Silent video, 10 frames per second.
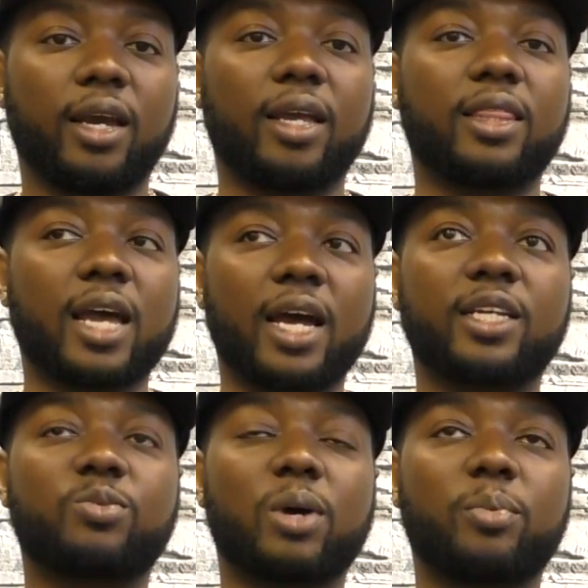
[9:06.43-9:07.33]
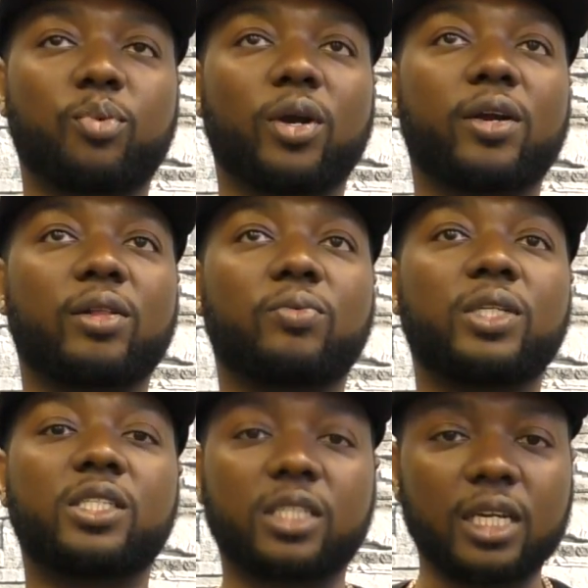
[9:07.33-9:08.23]
And that is my prayer that
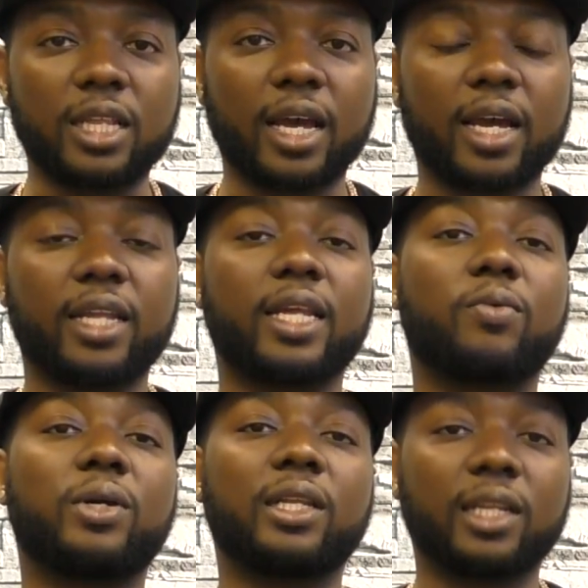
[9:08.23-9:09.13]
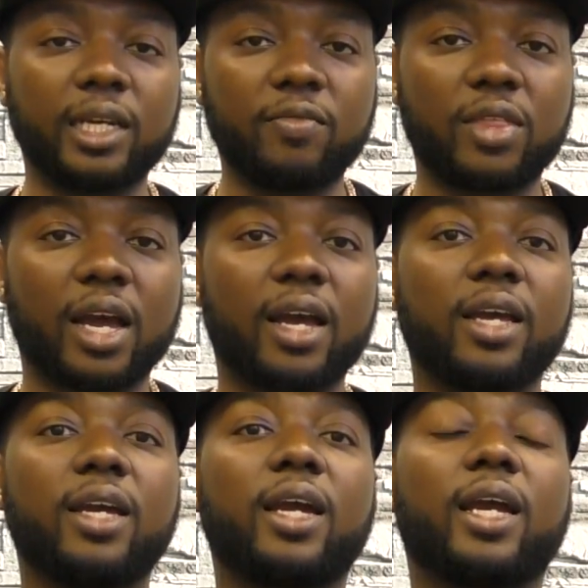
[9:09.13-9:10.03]
we see that and that we live
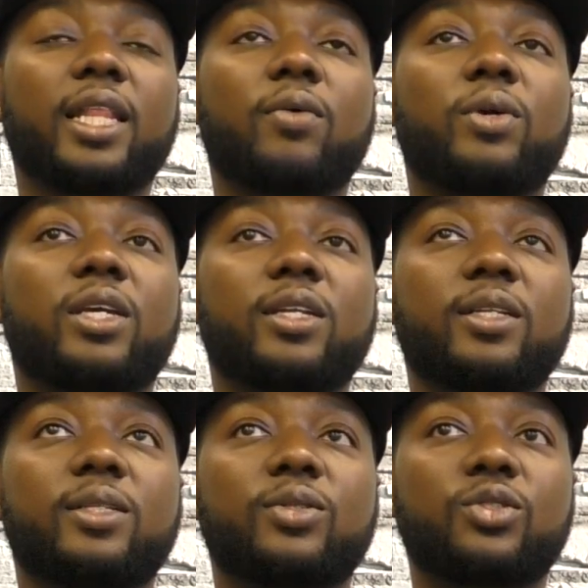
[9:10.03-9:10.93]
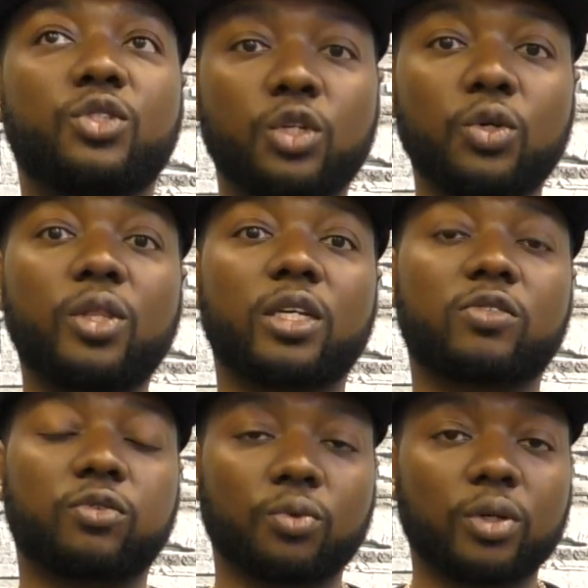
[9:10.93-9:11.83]
that and that we can do
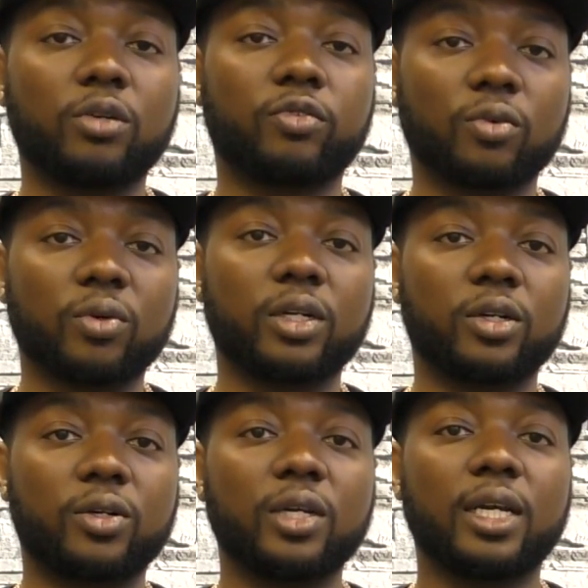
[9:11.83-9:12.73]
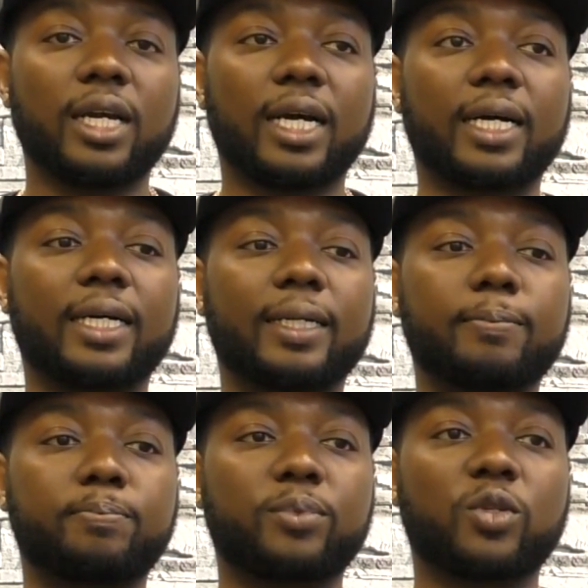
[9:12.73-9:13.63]
this for real, for real,
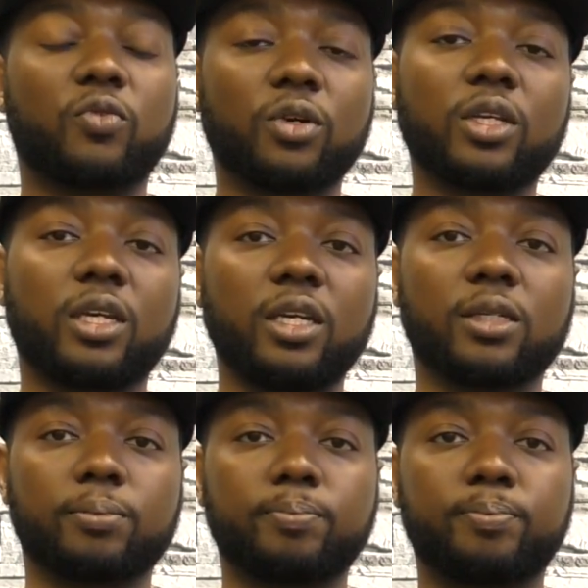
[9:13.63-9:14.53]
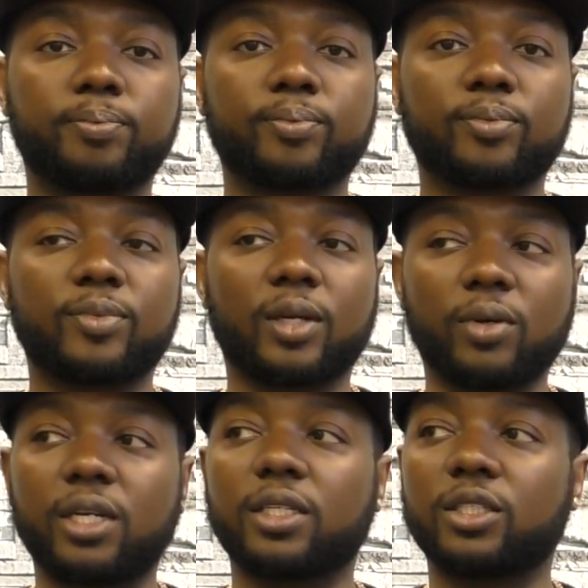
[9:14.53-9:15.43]
um, for the kingdom, that
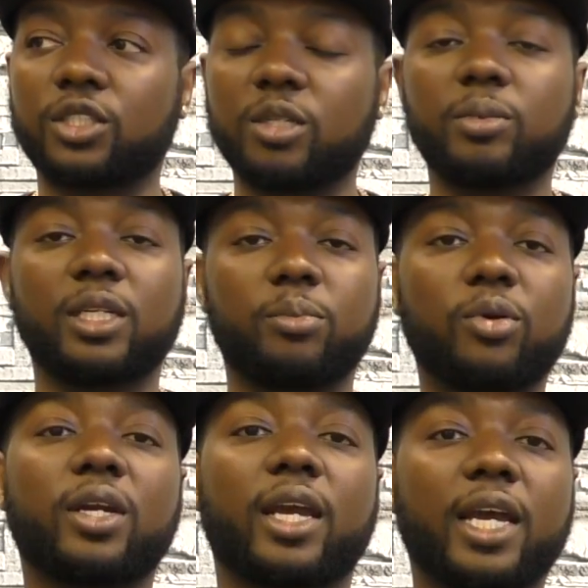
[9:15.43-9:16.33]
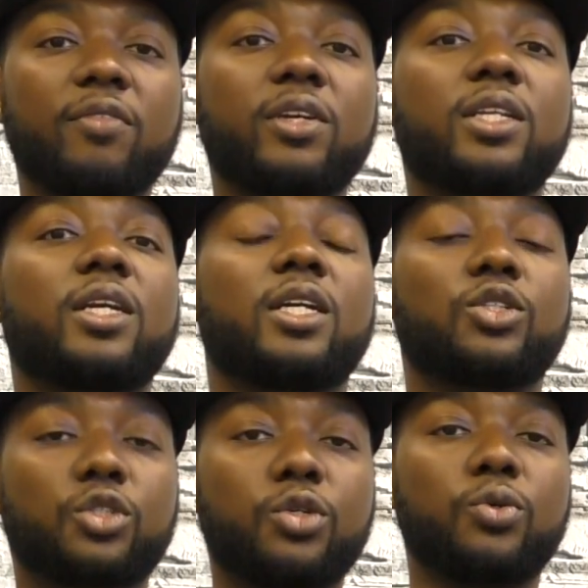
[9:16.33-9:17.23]
we can legitimately bring
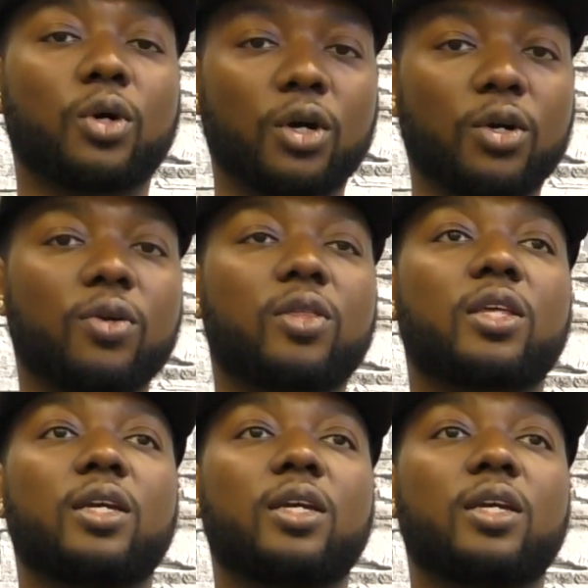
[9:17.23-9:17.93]
heaven to earth